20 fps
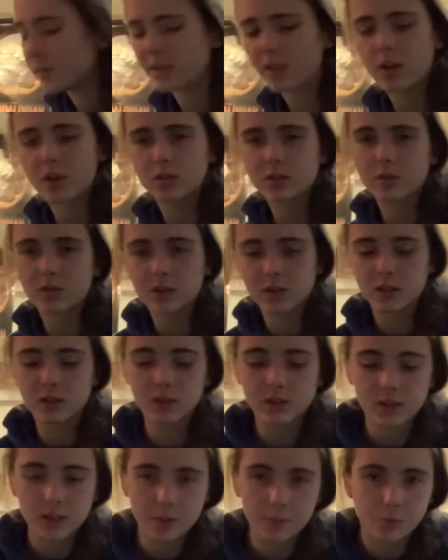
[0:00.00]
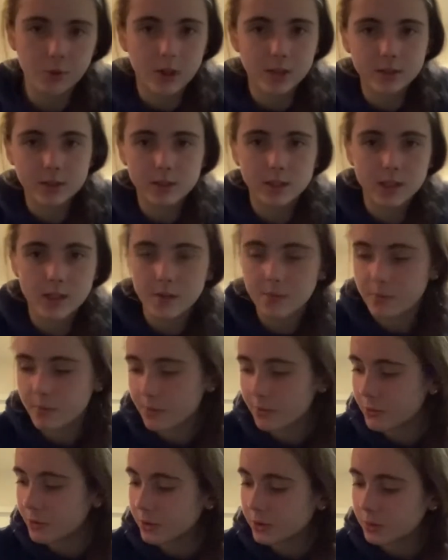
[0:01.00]
Also, this is the same process I did for the
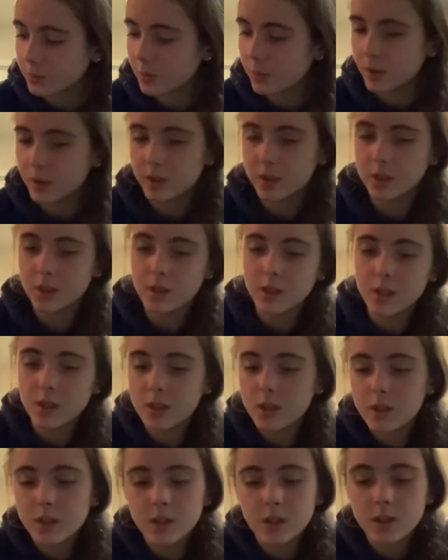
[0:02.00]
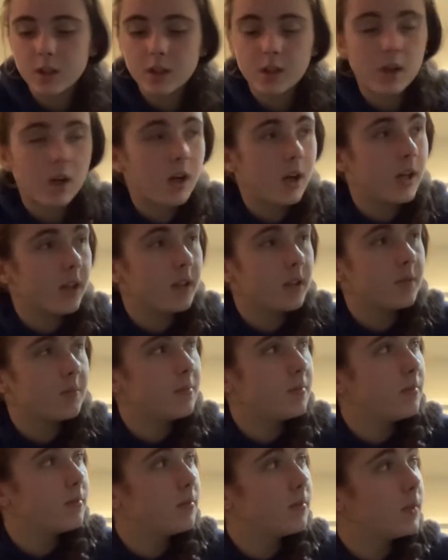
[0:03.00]
first one. Cut,
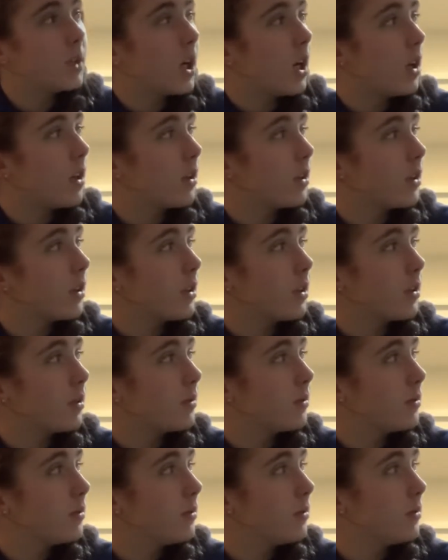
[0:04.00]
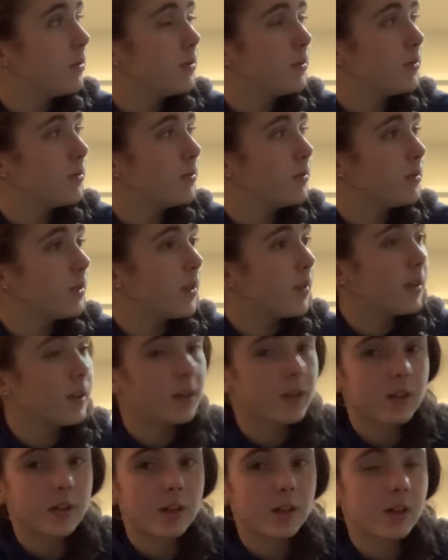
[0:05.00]
color,
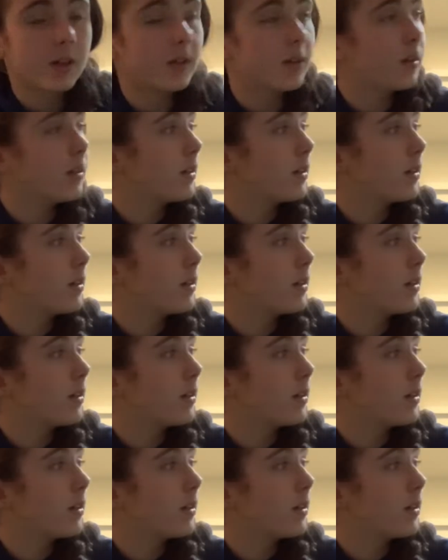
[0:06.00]
everything.